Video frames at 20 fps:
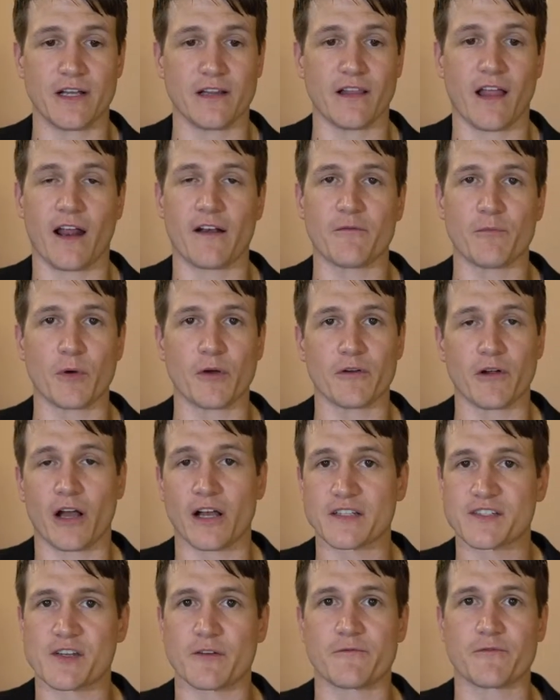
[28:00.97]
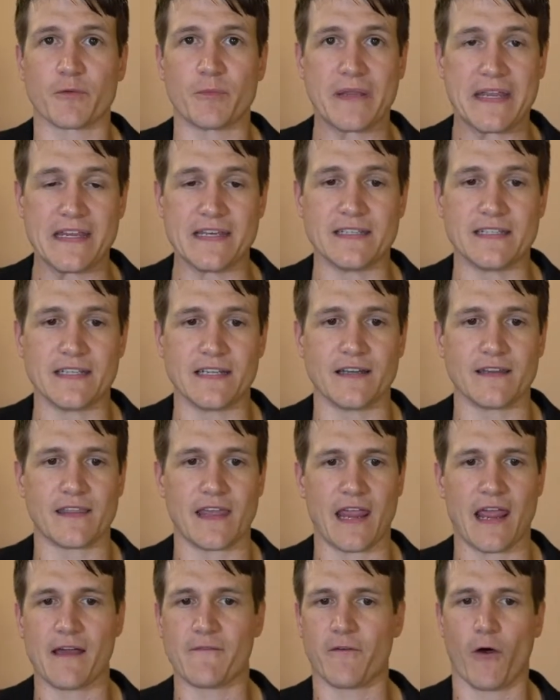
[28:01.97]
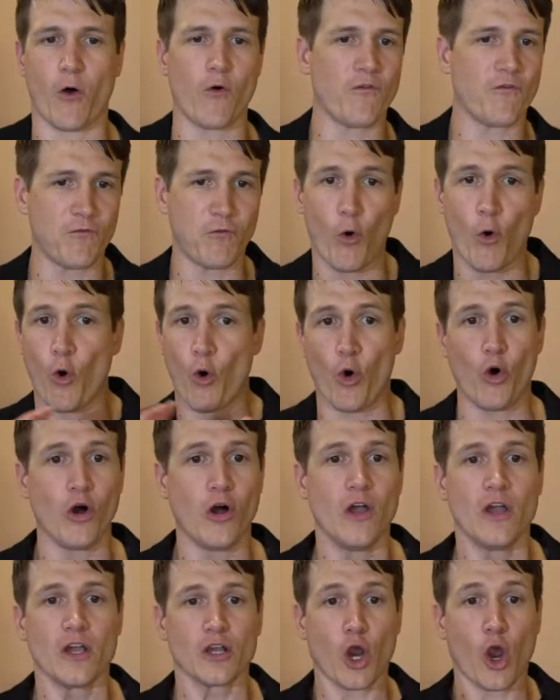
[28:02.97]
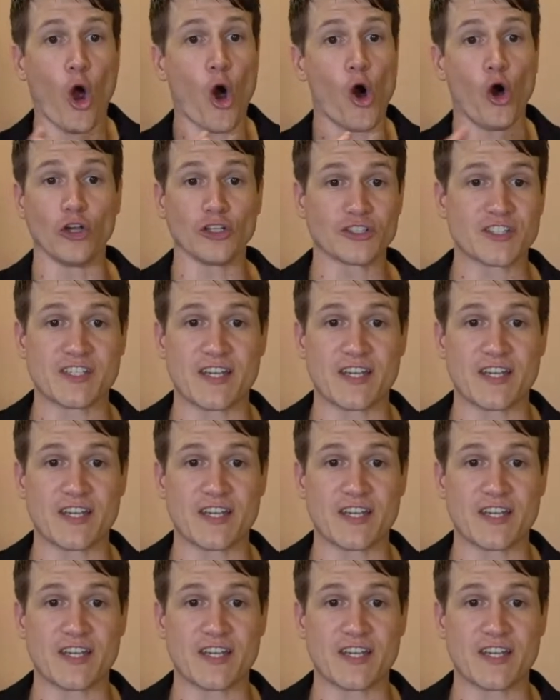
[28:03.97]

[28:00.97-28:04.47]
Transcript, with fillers: A lot of them are also from India. They have full call